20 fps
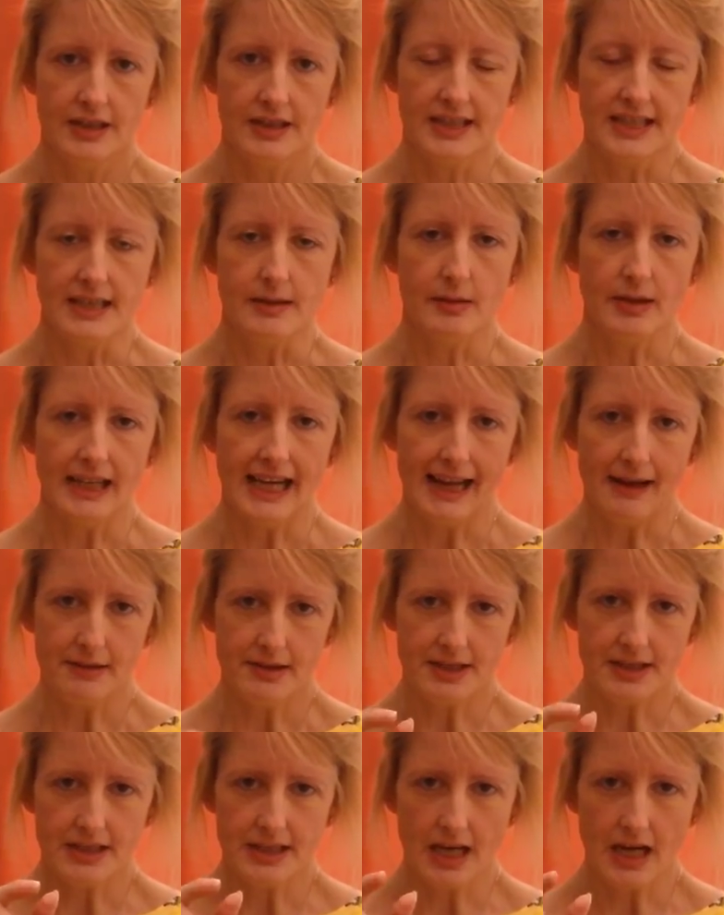seam
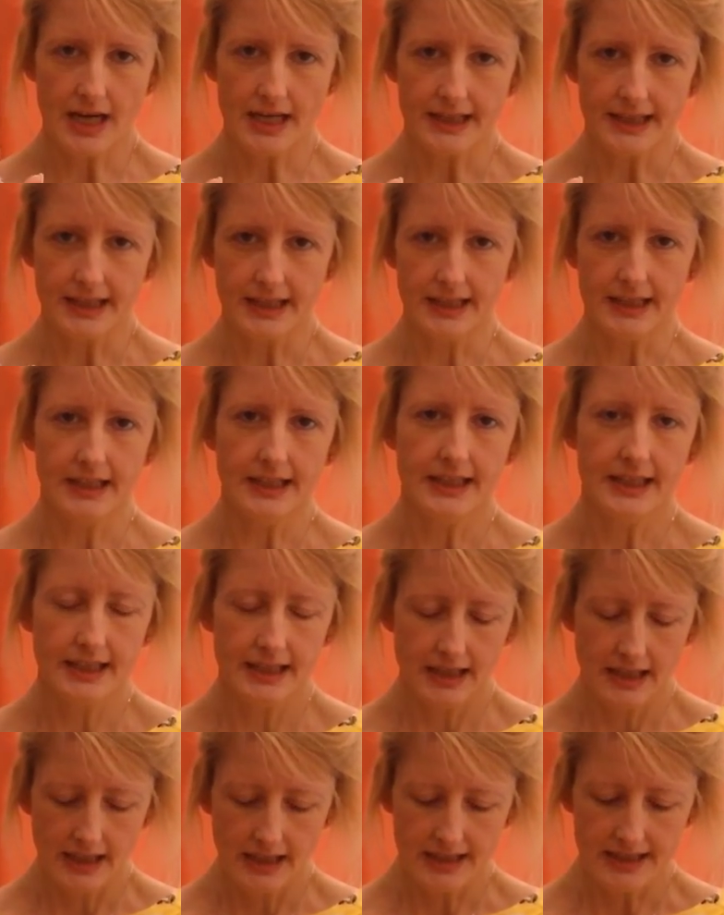allowance that I can
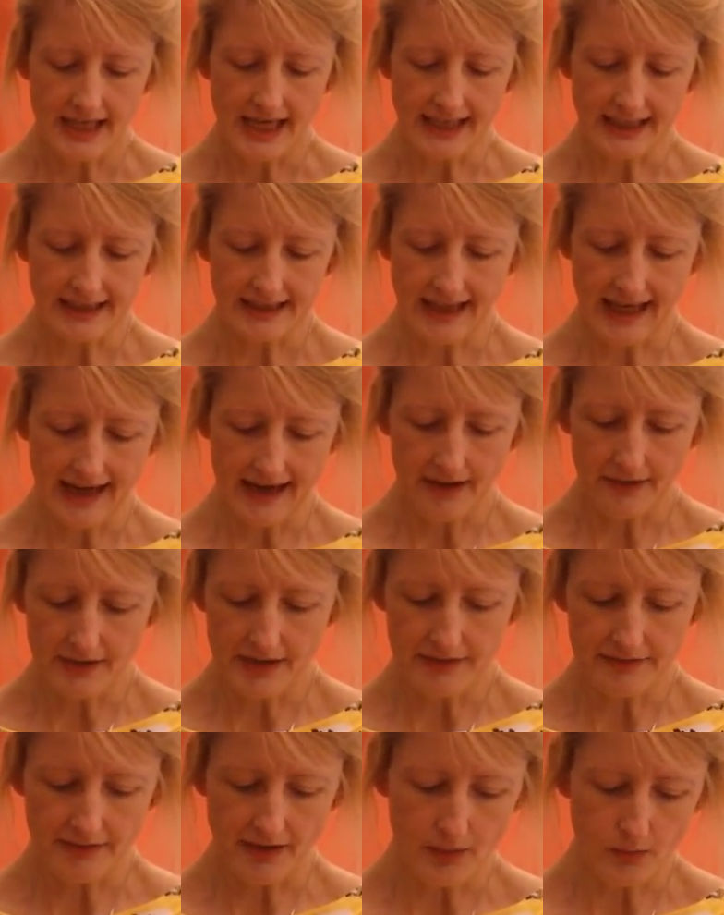take that
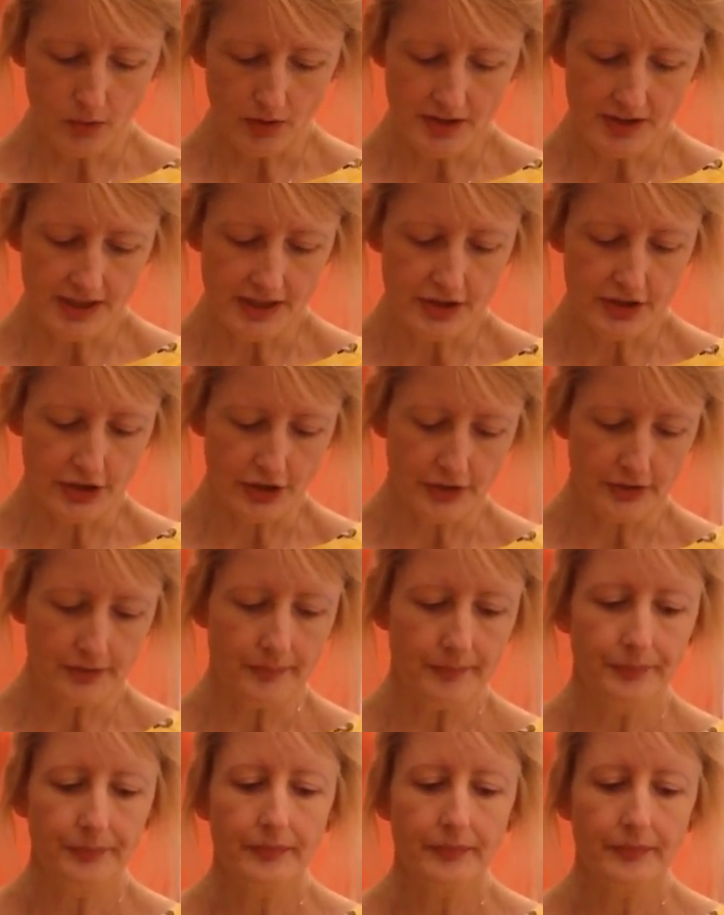out if I wanted to.